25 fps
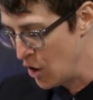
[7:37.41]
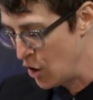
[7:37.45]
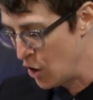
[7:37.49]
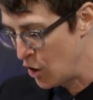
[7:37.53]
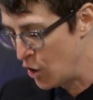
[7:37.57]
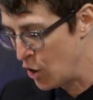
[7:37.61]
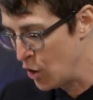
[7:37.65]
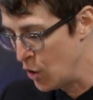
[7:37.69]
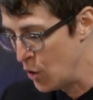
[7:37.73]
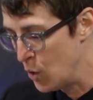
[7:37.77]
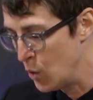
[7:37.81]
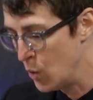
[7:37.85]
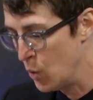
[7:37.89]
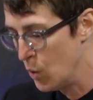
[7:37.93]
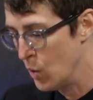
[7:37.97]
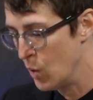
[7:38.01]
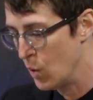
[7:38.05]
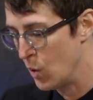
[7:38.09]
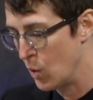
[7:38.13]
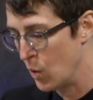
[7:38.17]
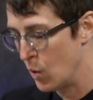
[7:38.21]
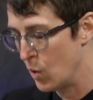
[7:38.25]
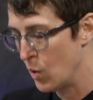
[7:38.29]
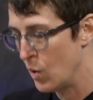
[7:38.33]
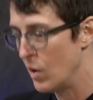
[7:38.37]

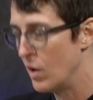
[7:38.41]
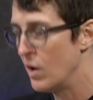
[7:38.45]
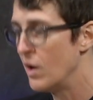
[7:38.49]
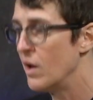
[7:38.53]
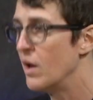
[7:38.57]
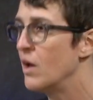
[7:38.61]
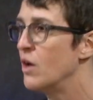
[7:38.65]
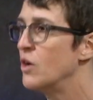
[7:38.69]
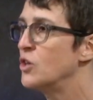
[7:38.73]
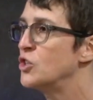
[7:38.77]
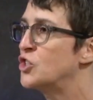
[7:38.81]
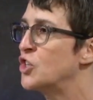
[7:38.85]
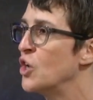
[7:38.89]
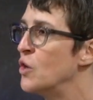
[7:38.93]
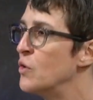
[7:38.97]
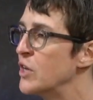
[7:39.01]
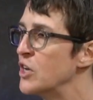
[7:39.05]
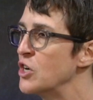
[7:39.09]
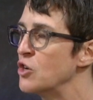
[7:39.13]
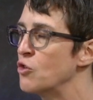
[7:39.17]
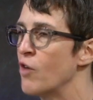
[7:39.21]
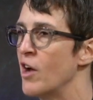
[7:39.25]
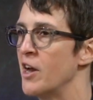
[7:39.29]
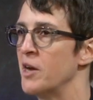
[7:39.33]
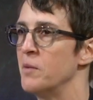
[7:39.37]
who showed
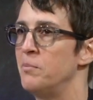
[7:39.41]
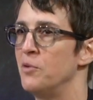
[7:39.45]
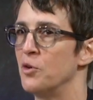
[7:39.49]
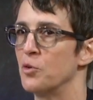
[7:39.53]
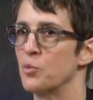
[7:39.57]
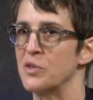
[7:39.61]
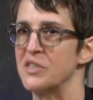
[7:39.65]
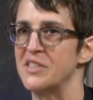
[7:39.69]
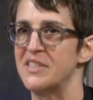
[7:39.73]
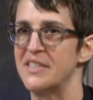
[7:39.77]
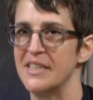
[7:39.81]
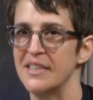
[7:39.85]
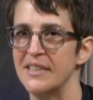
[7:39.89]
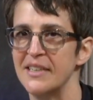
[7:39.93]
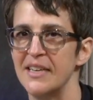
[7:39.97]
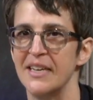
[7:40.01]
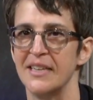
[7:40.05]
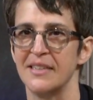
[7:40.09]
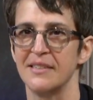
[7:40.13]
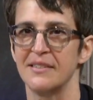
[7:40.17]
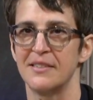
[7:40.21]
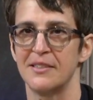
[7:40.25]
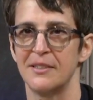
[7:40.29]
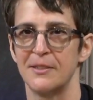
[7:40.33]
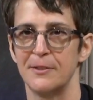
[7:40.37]
incredible
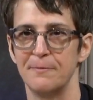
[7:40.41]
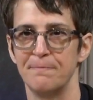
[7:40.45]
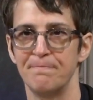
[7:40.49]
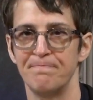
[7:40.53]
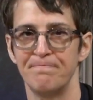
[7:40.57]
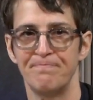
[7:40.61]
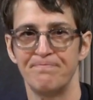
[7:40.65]
resilience